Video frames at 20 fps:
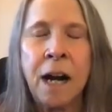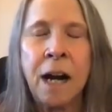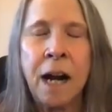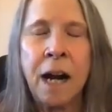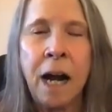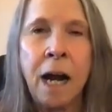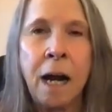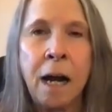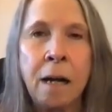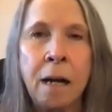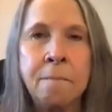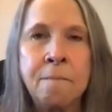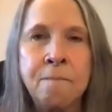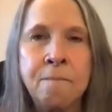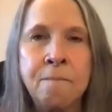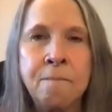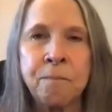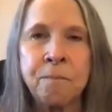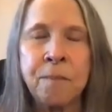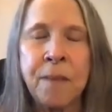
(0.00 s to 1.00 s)
um,
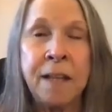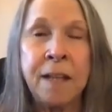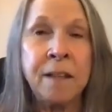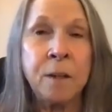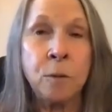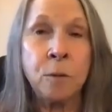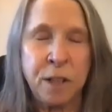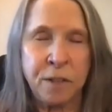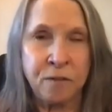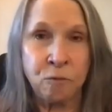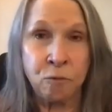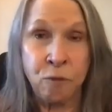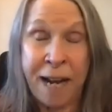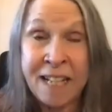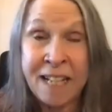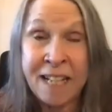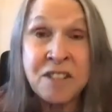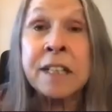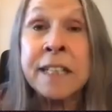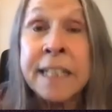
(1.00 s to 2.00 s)
and there was
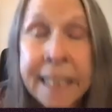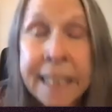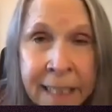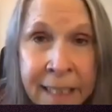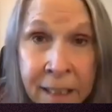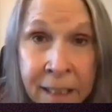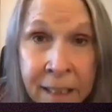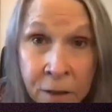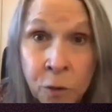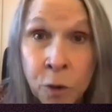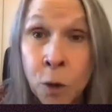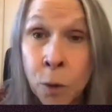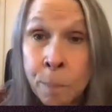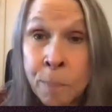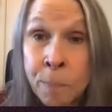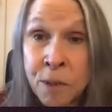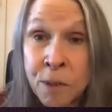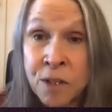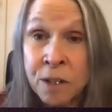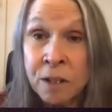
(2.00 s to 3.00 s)
wrestling in the
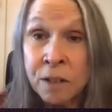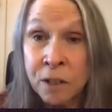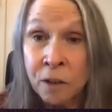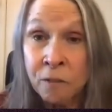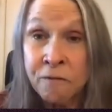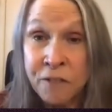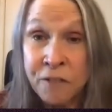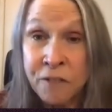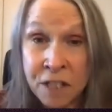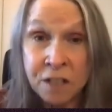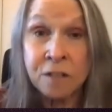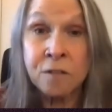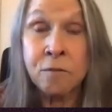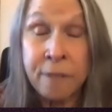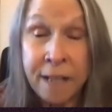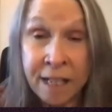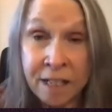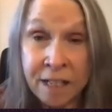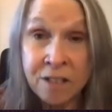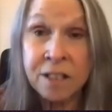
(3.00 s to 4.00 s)
groups you know physical
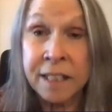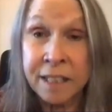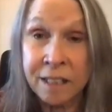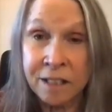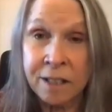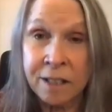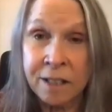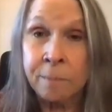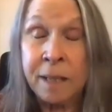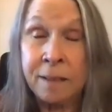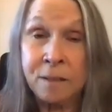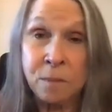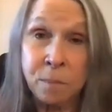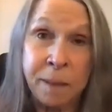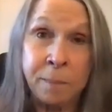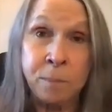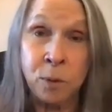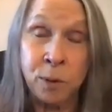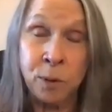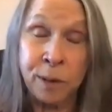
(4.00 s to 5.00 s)
wrestling and sometimes
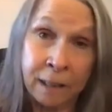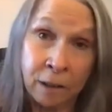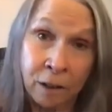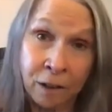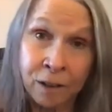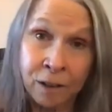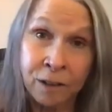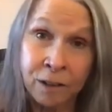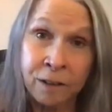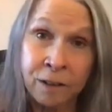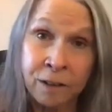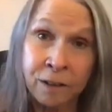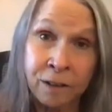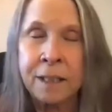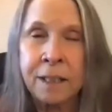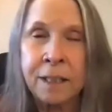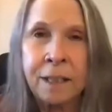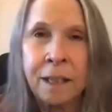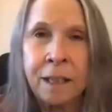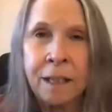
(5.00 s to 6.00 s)
people would get hurt
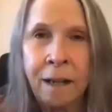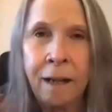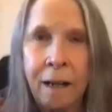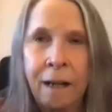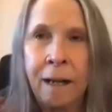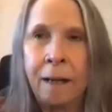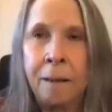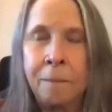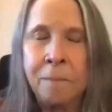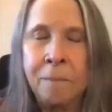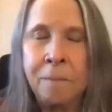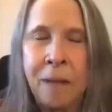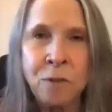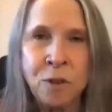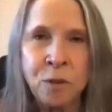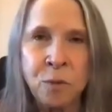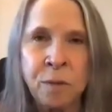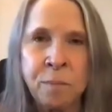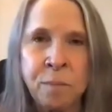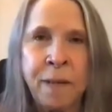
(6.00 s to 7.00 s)
uh, i
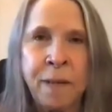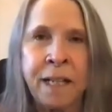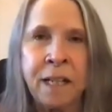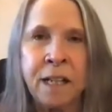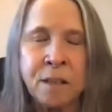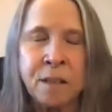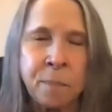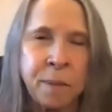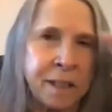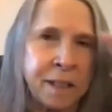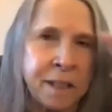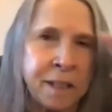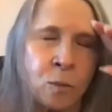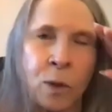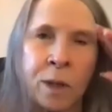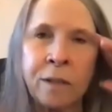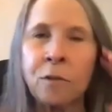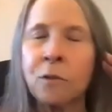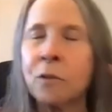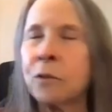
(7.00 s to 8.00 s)
was with my husband in
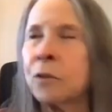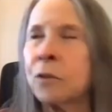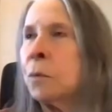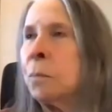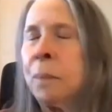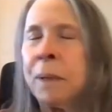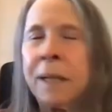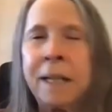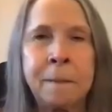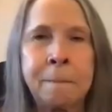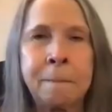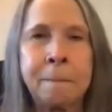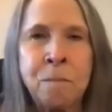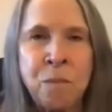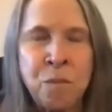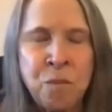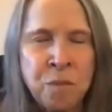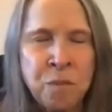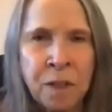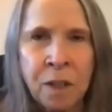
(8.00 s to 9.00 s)
one group and
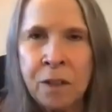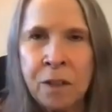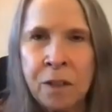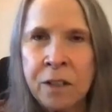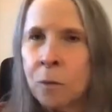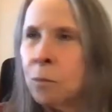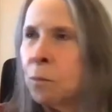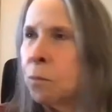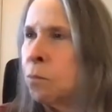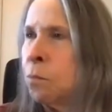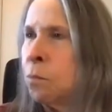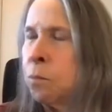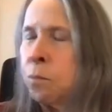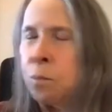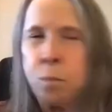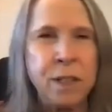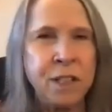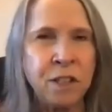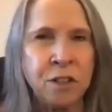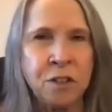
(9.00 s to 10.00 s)
you know
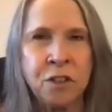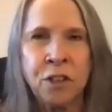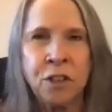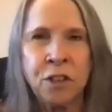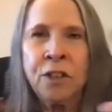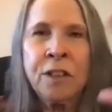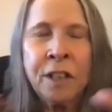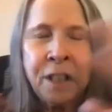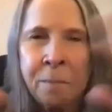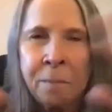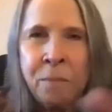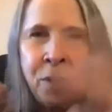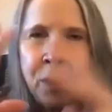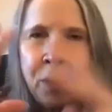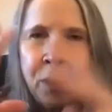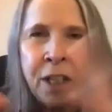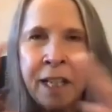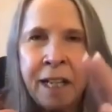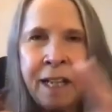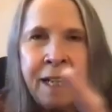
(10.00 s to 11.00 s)
we just couldn't
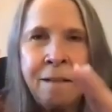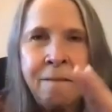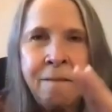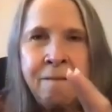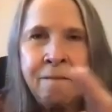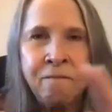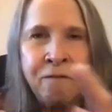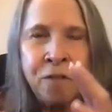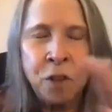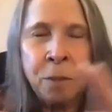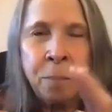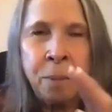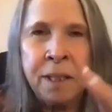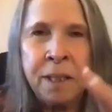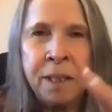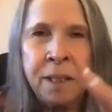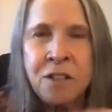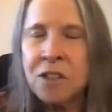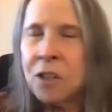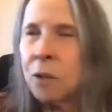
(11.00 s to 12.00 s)
communicate
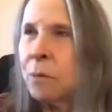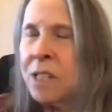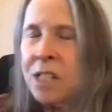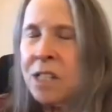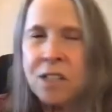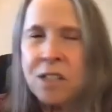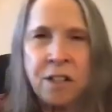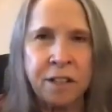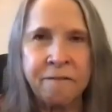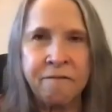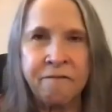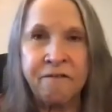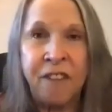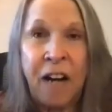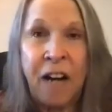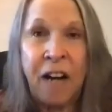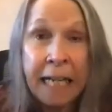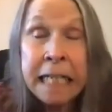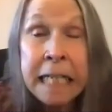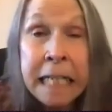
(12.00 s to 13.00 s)
verbally so we started
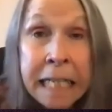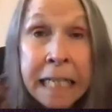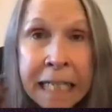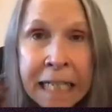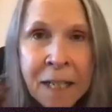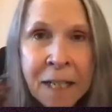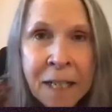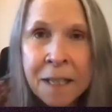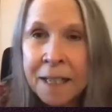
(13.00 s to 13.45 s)
fighting